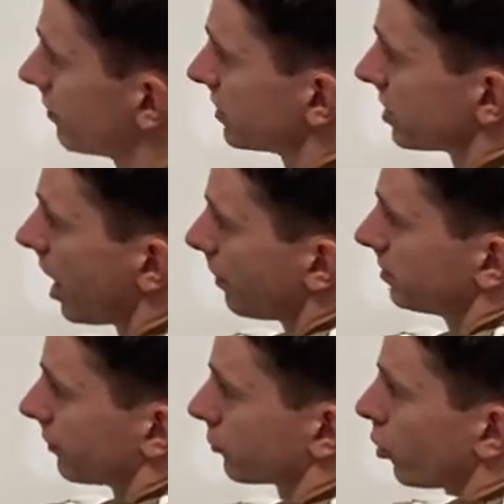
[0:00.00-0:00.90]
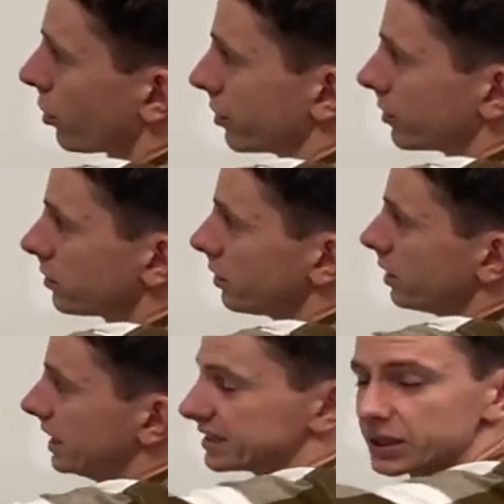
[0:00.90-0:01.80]
of the top left corner
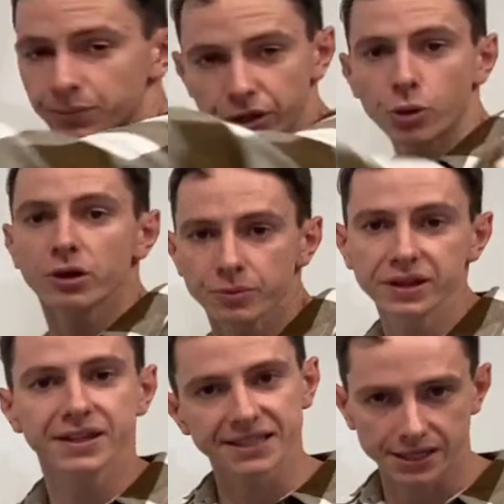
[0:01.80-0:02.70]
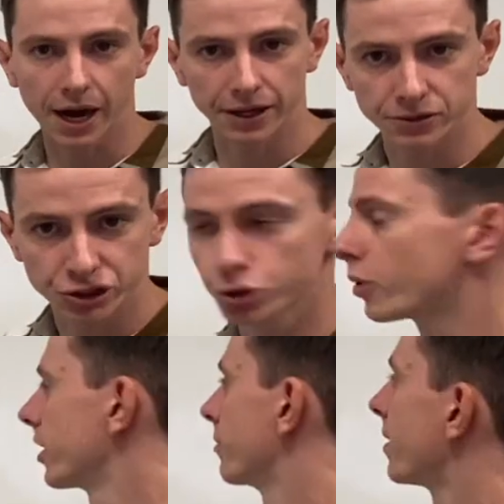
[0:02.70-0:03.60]
is simply going to be the entire
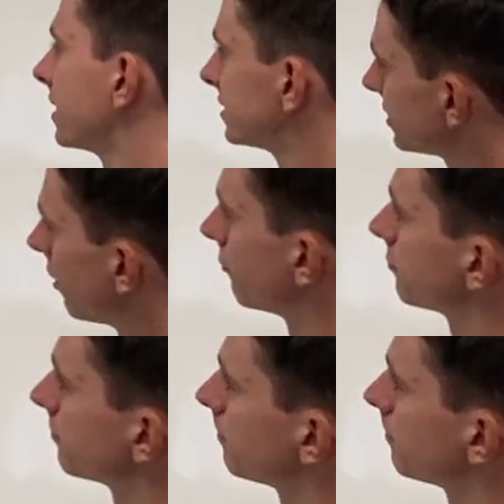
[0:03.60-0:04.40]
square by itself.